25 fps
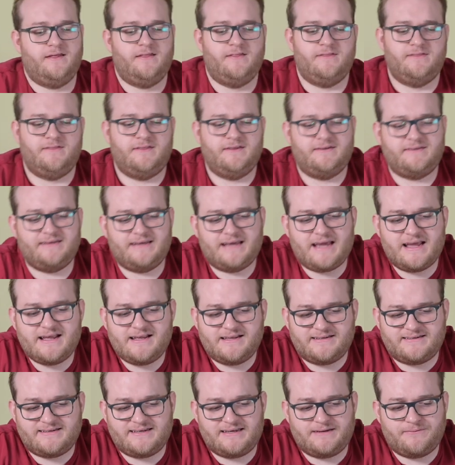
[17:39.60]
The
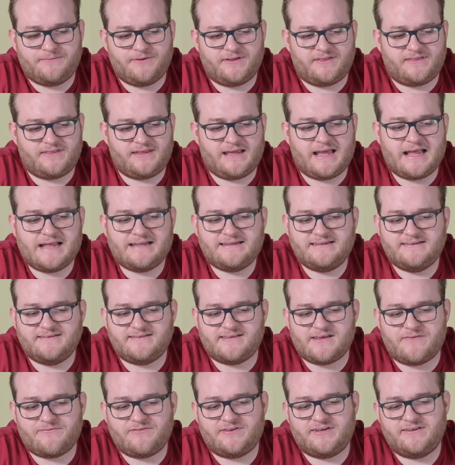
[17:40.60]
D80 with the
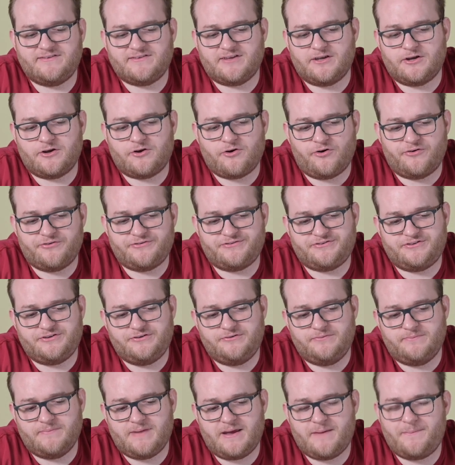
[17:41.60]
1870 is going to cost
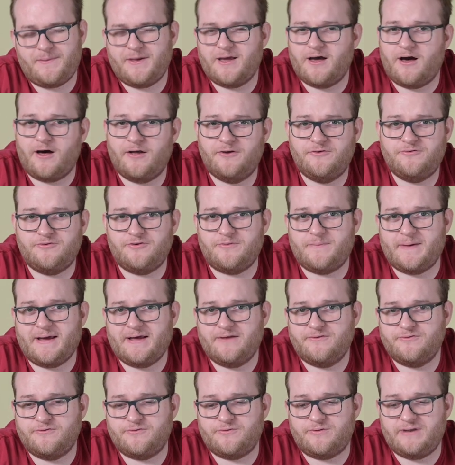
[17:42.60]
you maybe
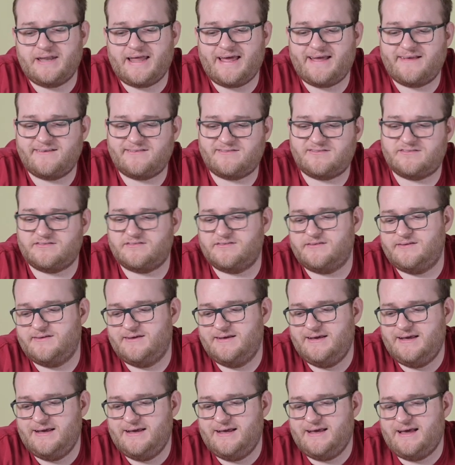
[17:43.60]
£100 or less.
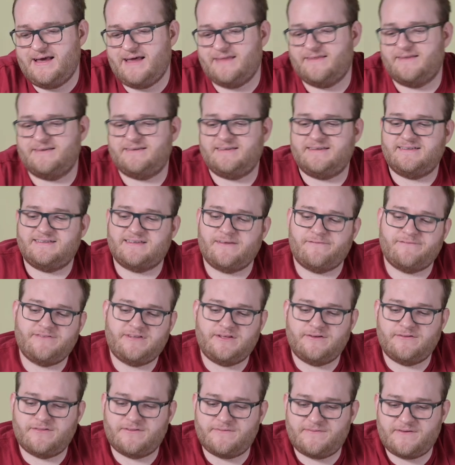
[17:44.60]
And the D70
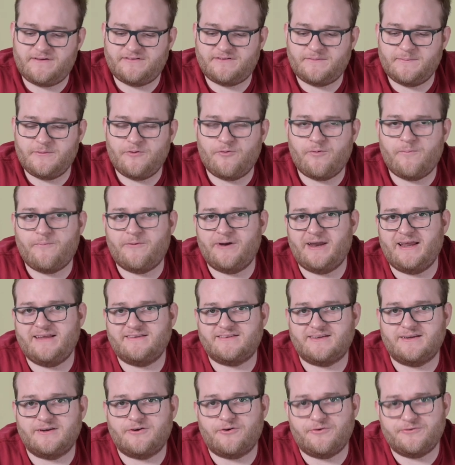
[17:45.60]
with the 50mm 1.8 is
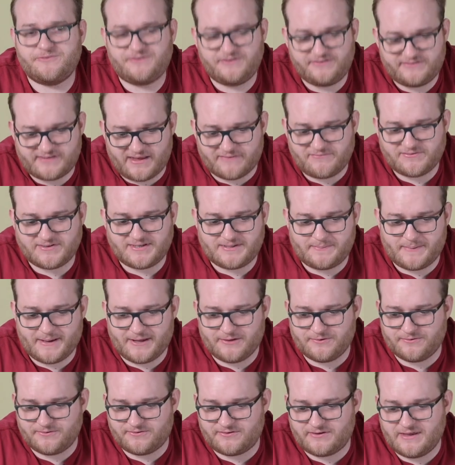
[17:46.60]
going to cost you
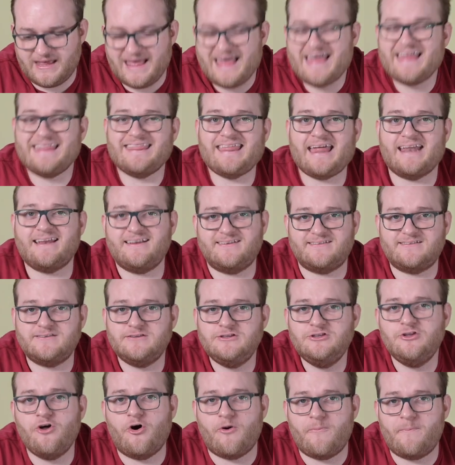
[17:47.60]
£70. That is
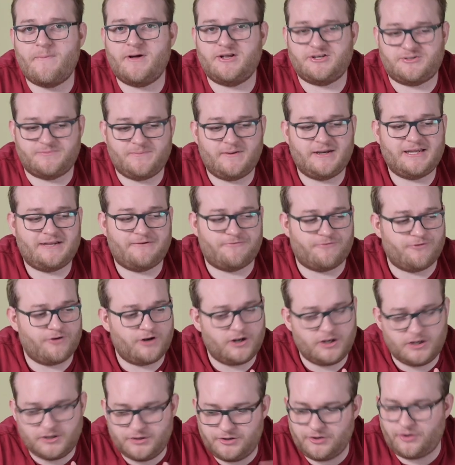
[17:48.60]
not much money for
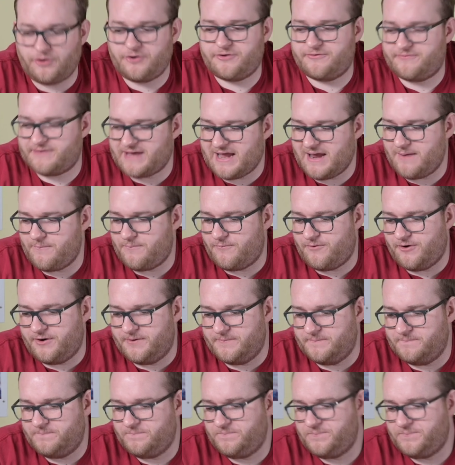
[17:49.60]
a lot of camera.